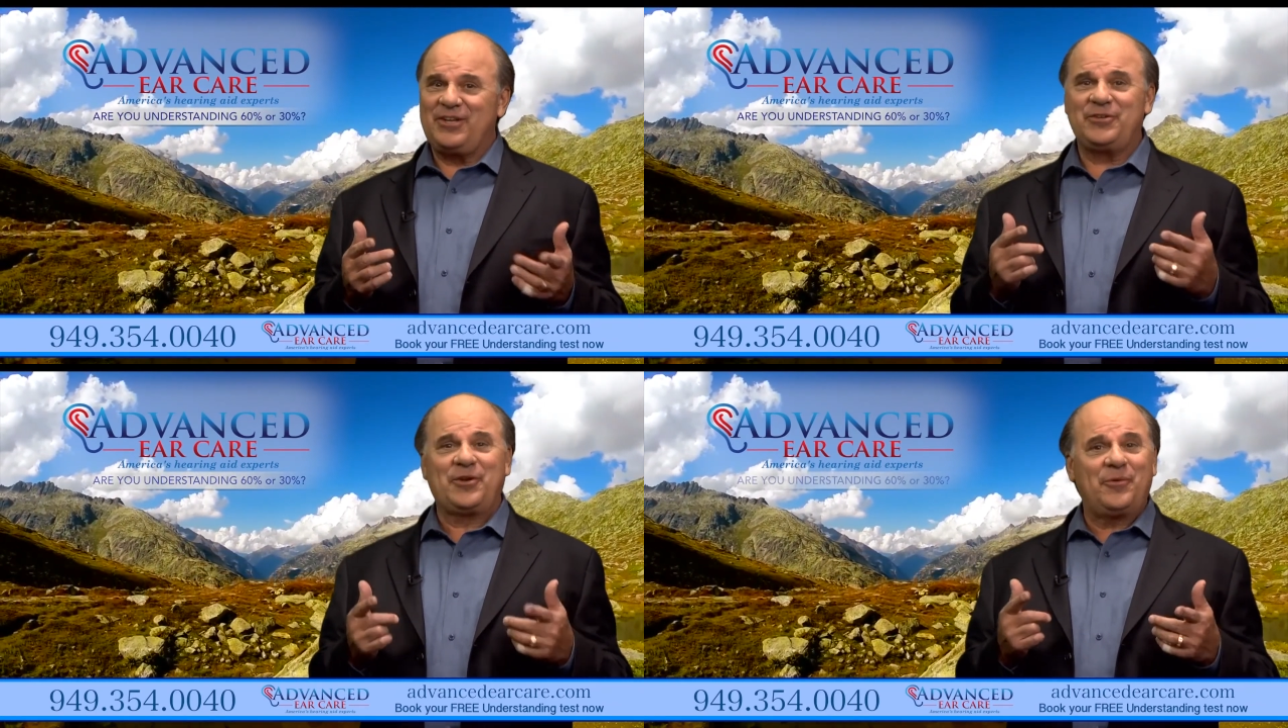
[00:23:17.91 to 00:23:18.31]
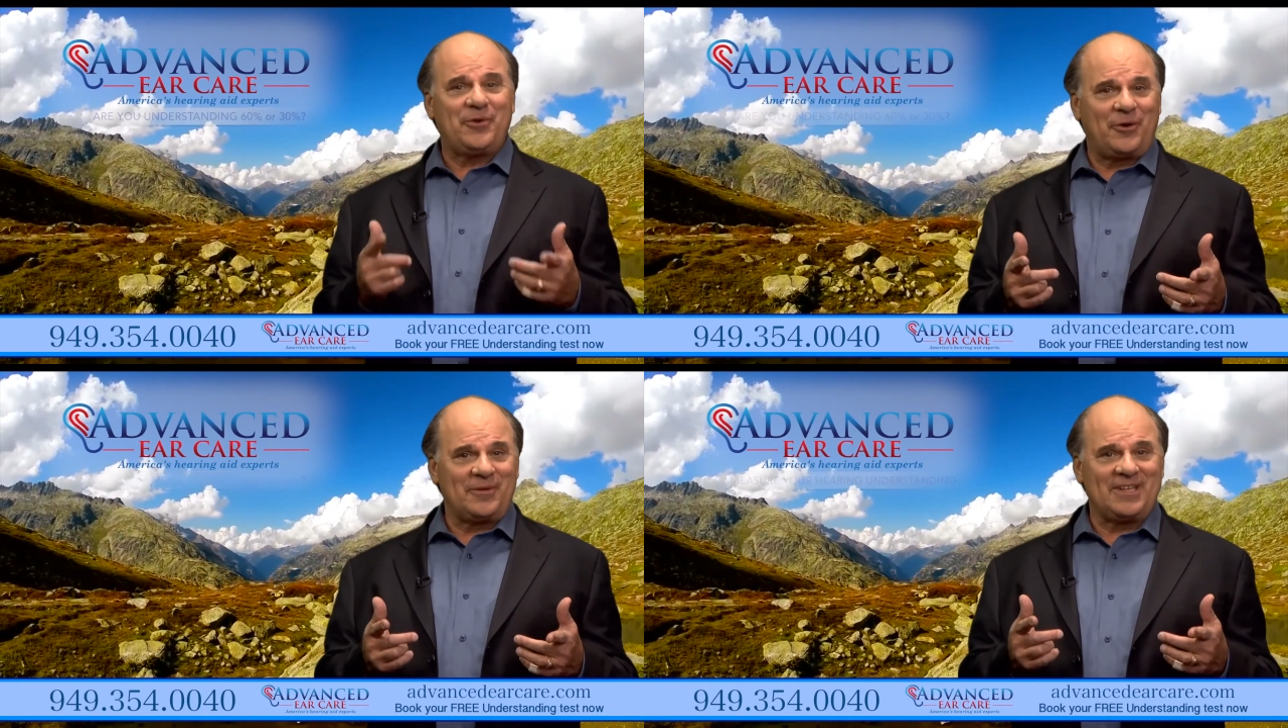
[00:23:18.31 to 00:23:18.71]
You don't
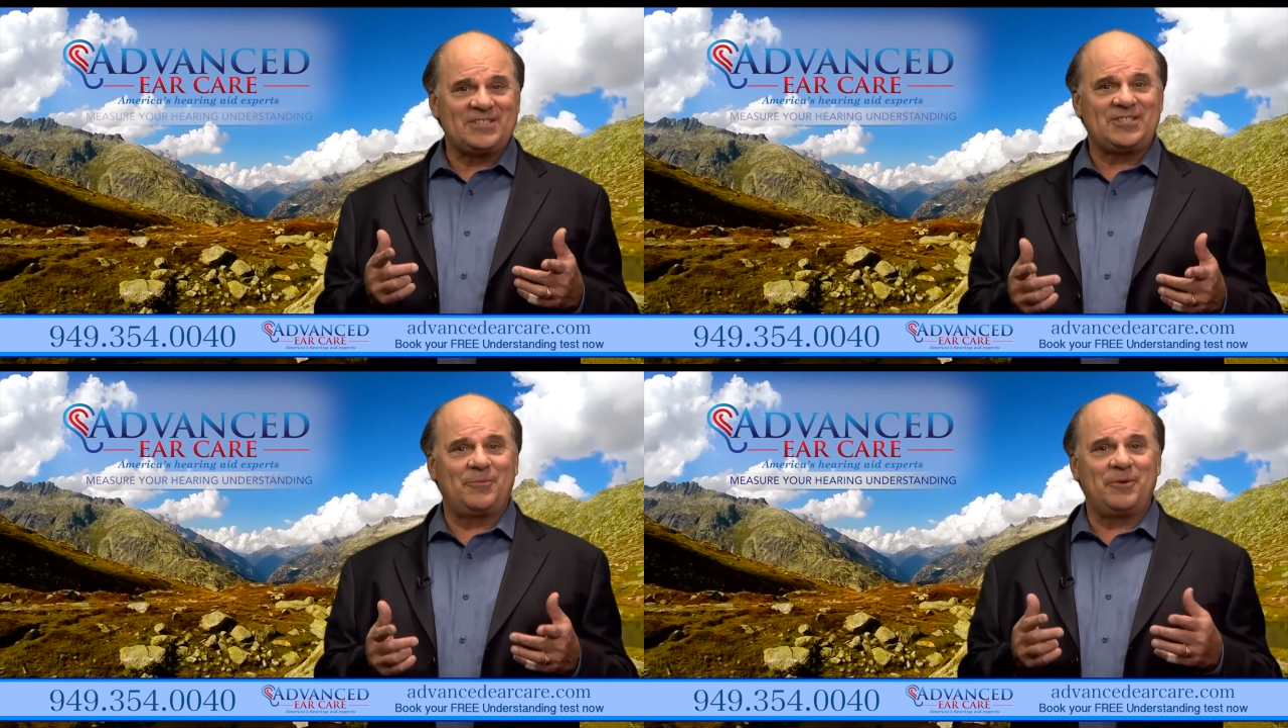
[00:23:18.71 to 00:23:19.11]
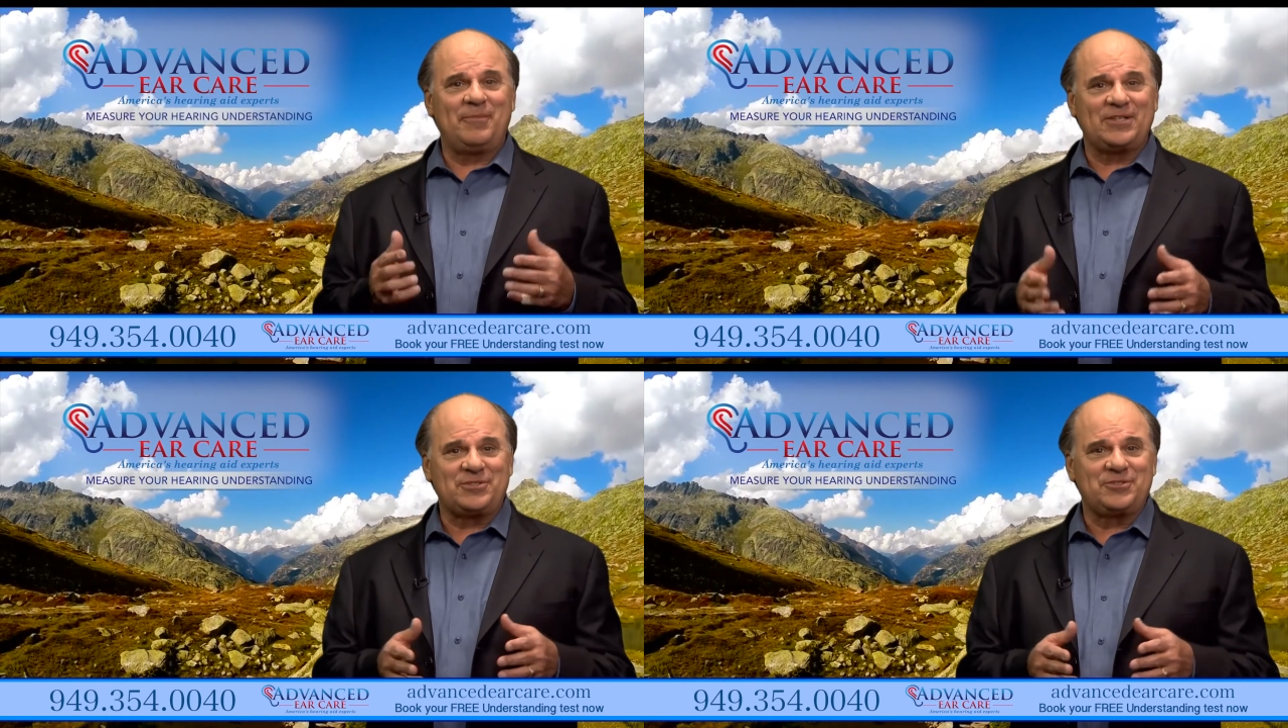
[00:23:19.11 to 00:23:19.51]
know unless someone
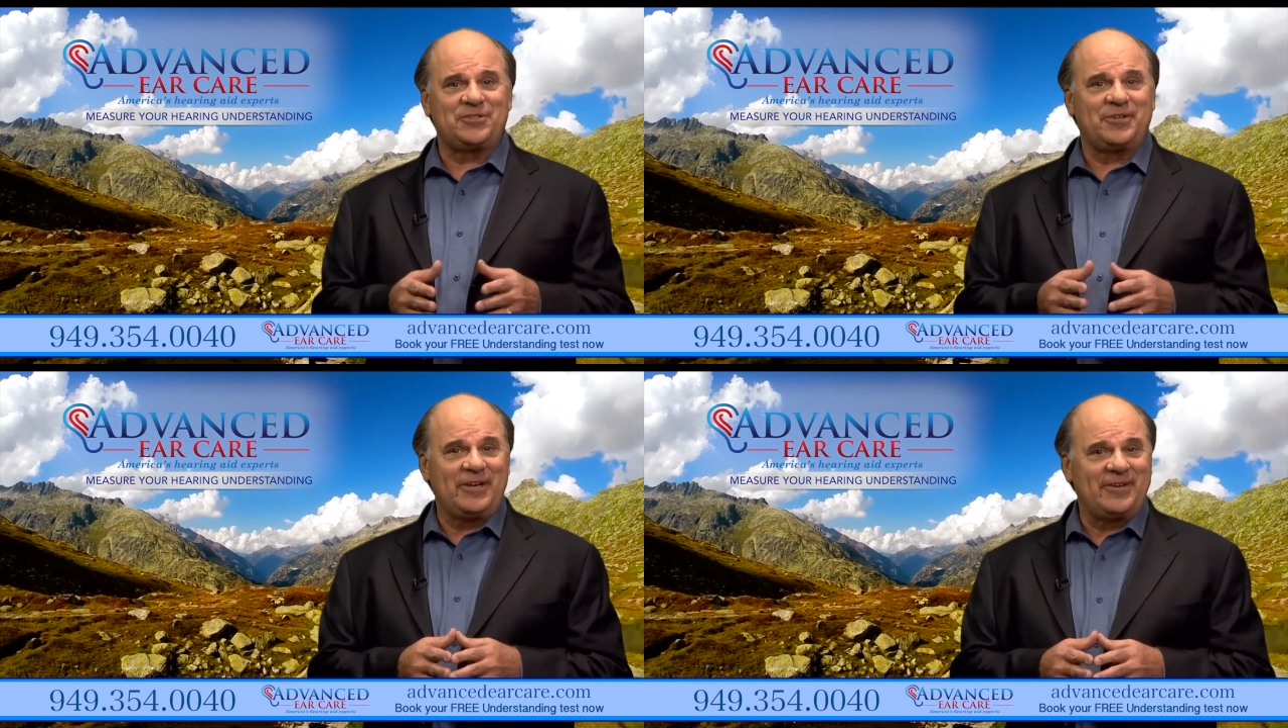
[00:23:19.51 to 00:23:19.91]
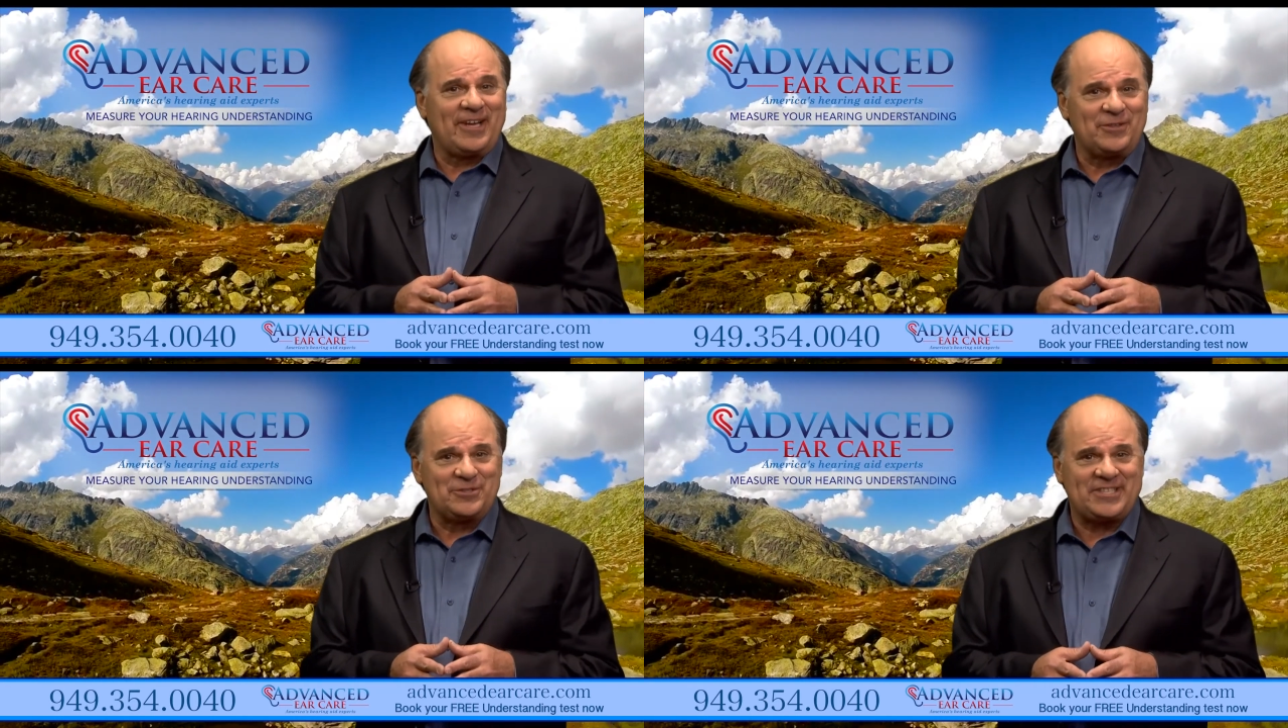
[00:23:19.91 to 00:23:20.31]
measures your hearing
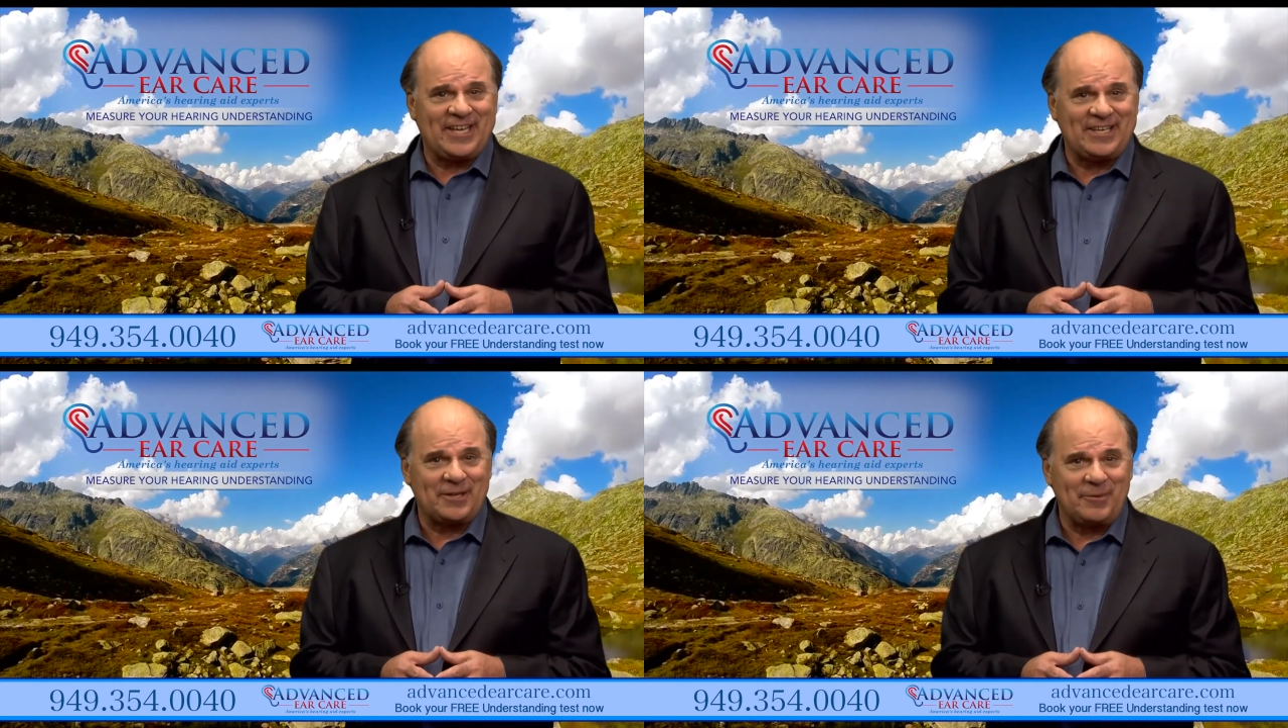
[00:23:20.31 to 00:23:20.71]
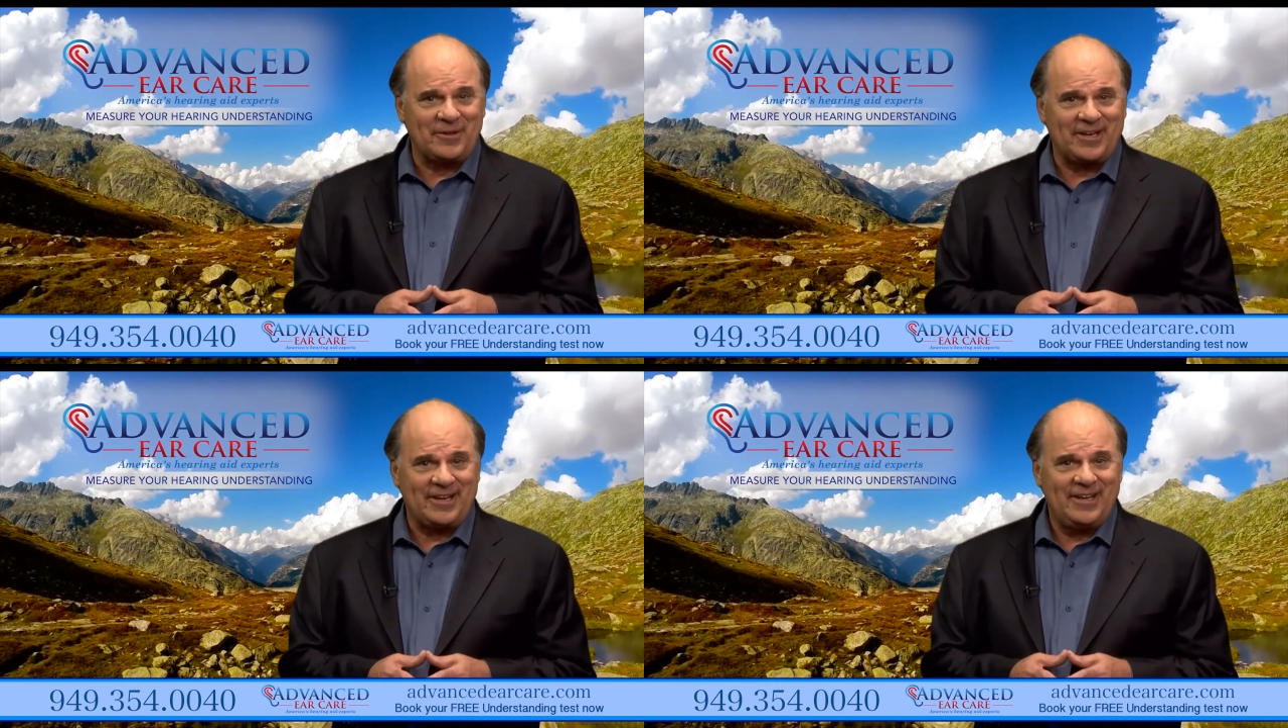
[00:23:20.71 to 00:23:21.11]
understanding
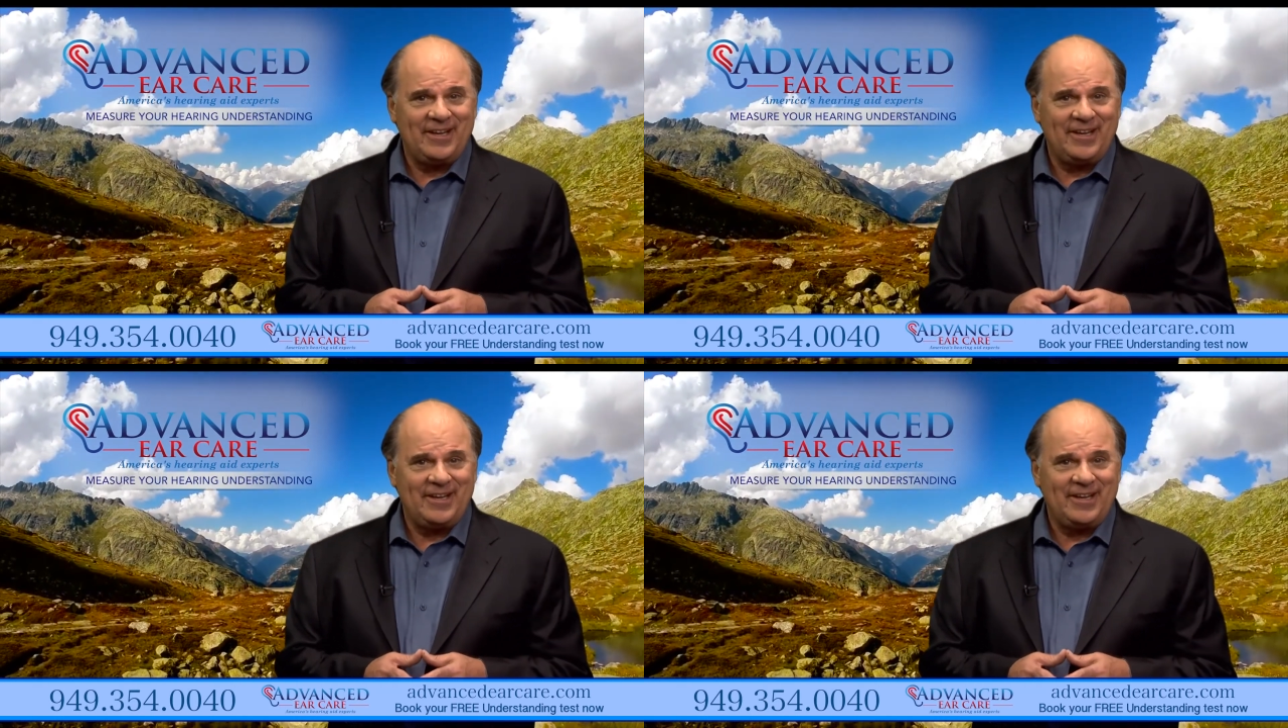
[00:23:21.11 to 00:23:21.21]
ability.